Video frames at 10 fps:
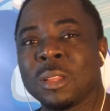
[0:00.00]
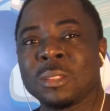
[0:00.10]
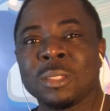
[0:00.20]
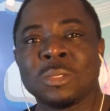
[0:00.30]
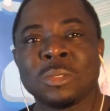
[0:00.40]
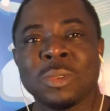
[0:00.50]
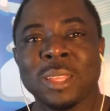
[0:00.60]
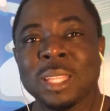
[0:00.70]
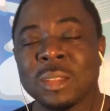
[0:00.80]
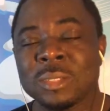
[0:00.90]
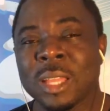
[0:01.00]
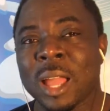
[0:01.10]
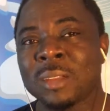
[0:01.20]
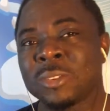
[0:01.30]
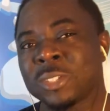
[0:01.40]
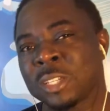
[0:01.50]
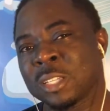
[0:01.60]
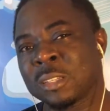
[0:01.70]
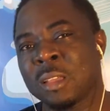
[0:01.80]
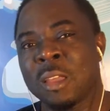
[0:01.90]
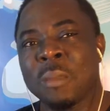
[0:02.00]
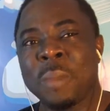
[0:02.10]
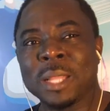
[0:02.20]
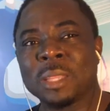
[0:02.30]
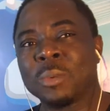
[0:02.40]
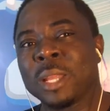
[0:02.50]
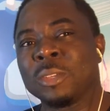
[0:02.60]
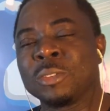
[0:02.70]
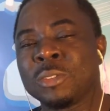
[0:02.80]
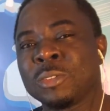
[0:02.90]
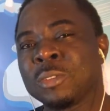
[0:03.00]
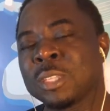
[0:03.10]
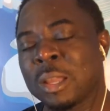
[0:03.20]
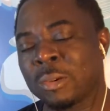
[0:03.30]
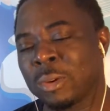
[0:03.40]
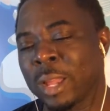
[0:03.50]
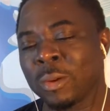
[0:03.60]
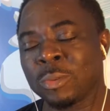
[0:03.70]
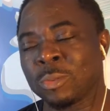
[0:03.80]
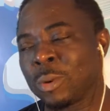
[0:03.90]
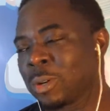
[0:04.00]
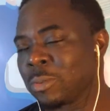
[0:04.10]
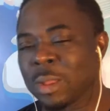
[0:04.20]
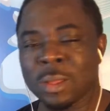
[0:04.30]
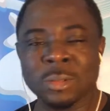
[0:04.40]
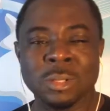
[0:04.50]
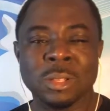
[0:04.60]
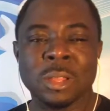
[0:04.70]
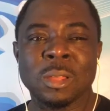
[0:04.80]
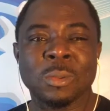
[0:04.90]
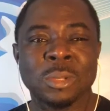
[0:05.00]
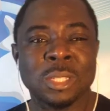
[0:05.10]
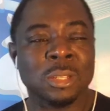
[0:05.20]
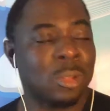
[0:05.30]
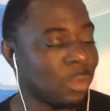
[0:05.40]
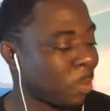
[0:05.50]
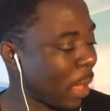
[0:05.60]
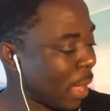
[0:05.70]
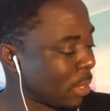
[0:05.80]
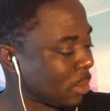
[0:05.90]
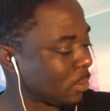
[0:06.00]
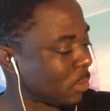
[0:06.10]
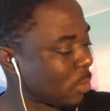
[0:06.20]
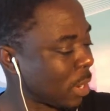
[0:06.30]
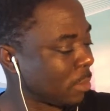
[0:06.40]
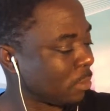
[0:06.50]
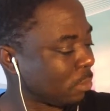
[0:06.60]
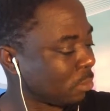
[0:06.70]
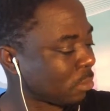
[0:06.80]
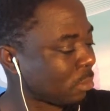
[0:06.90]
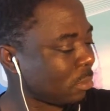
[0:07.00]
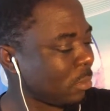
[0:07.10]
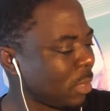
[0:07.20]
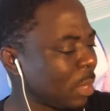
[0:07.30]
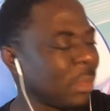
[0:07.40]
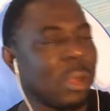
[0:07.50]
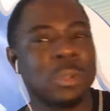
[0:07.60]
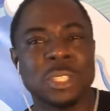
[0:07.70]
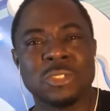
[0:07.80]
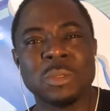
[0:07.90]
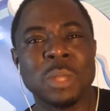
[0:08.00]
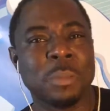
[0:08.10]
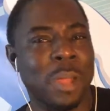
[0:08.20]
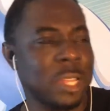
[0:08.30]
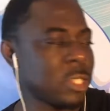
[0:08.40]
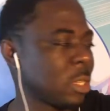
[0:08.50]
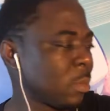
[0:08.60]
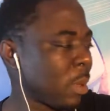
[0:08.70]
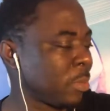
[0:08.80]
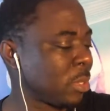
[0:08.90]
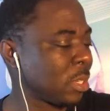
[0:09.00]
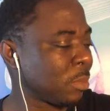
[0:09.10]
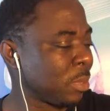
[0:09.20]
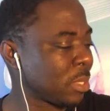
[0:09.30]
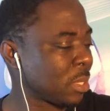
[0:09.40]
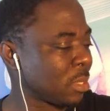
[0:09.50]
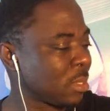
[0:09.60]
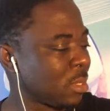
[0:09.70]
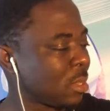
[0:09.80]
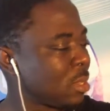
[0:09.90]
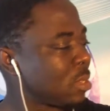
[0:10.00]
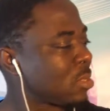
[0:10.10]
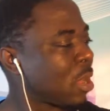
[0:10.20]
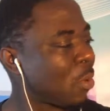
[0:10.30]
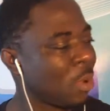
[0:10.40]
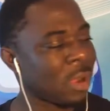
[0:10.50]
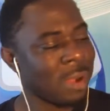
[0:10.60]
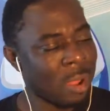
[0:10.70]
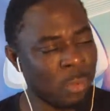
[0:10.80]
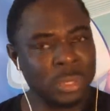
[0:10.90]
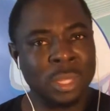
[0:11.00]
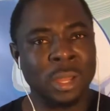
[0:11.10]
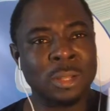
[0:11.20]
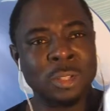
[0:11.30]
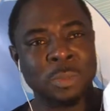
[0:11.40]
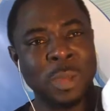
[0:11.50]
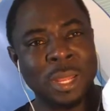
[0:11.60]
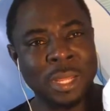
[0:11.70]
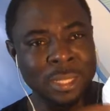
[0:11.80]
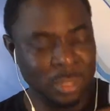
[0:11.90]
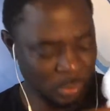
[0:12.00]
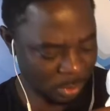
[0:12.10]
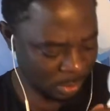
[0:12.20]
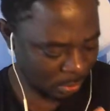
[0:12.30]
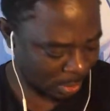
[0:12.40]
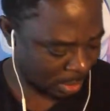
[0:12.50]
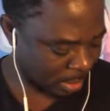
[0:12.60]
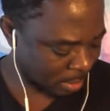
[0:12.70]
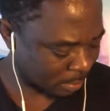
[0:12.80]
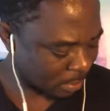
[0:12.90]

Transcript: You write down the addresses. Back then, what I used to do is I would, I would walk around with a notepad, right? I mean, I was extremely passionate about building the business. So I walk around with a, a notepad like this one right here,